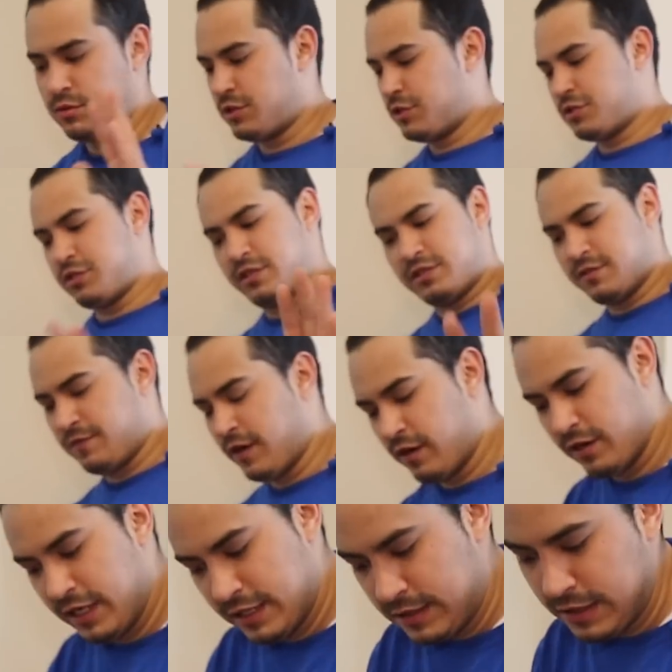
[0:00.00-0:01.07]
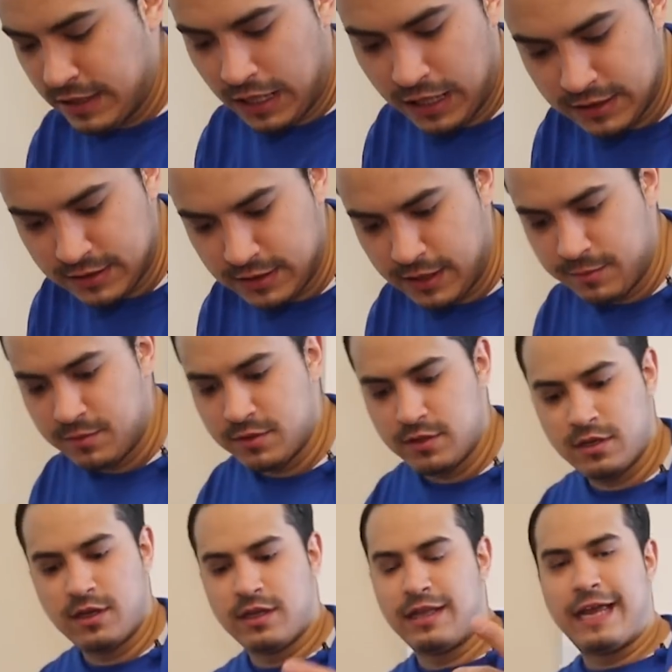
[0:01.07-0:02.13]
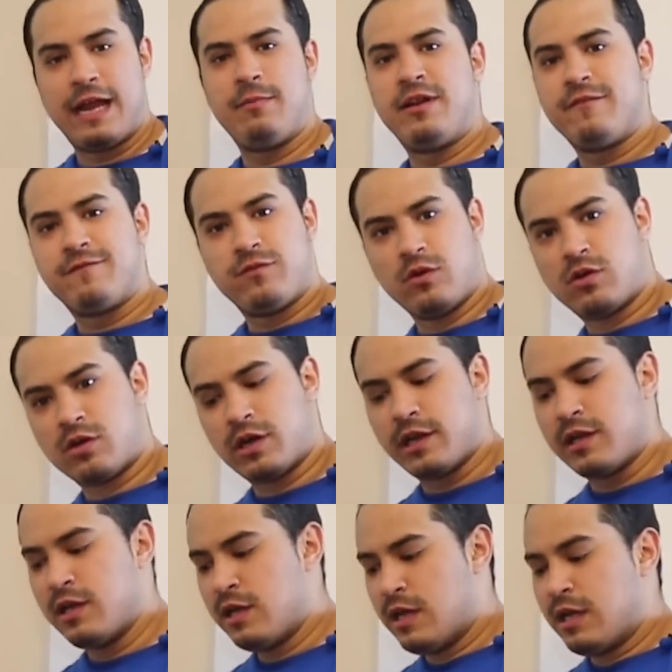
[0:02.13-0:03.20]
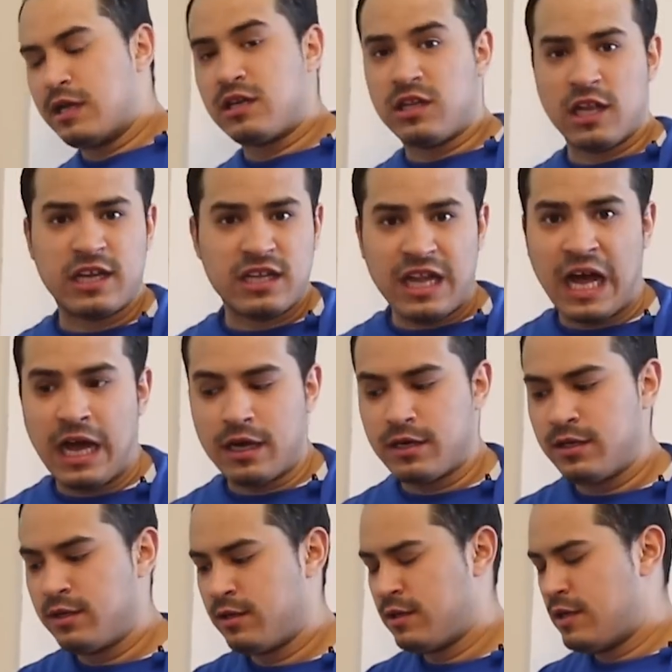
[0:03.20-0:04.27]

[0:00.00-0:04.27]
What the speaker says: It's a very easy concept. Laminate flooring, click lock.